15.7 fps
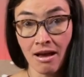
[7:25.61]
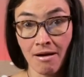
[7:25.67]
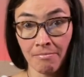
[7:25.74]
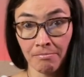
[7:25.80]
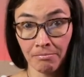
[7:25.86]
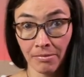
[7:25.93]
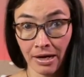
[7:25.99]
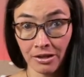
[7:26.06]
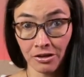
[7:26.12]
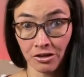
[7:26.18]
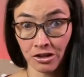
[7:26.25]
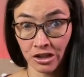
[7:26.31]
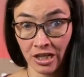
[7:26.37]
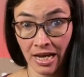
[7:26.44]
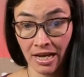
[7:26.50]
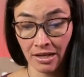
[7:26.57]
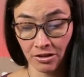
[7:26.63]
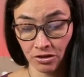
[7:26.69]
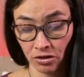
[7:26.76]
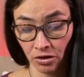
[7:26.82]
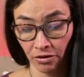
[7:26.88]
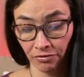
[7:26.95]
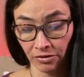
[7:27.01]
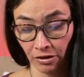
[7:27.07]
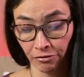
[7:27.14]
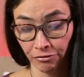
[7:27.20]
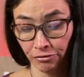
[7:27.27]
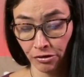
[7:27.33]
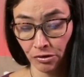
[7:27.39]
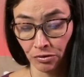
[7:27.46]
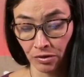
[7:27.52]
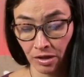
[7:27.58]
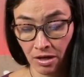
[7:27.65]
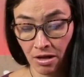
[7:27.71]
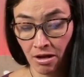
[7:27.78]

Mother Zhang served the food.